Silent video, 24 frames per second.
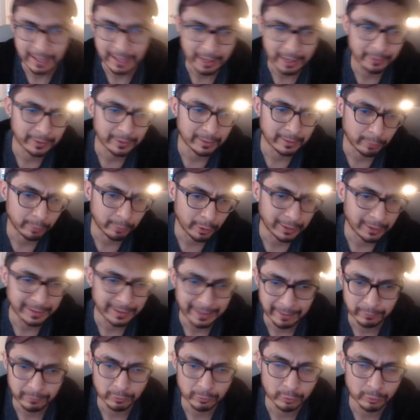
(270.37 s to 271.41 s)
Now they
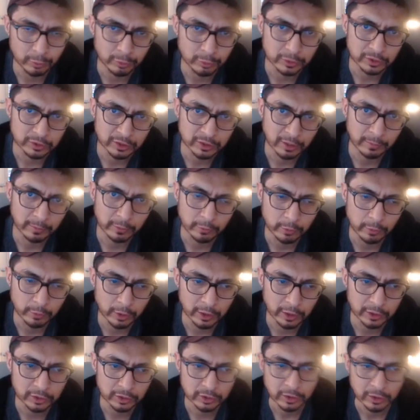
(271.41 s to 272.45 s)
probably have to do the summon
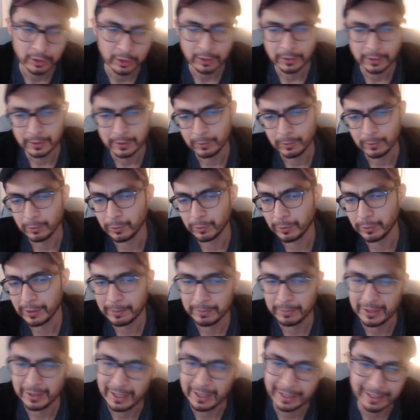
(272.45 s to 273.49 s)
rush, or
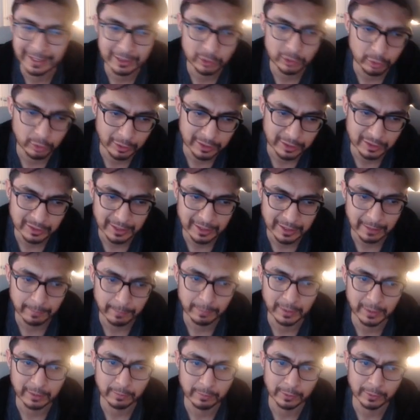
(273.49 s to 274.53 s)
I mean, I guess you can
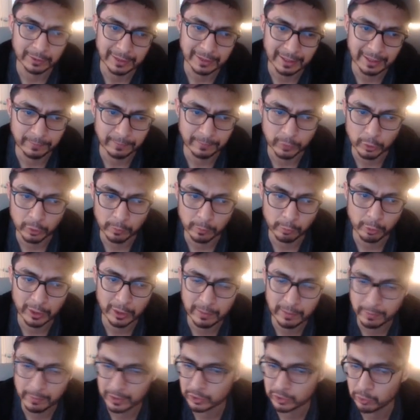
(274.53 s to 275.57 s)
skip it, but then you're
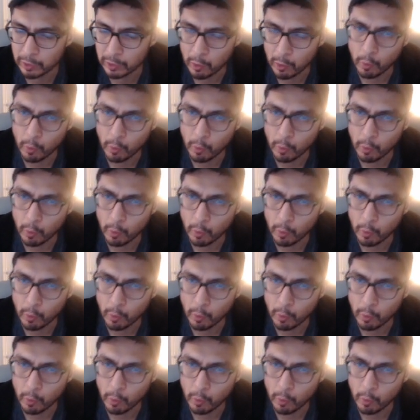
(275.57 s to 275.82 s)
pretty much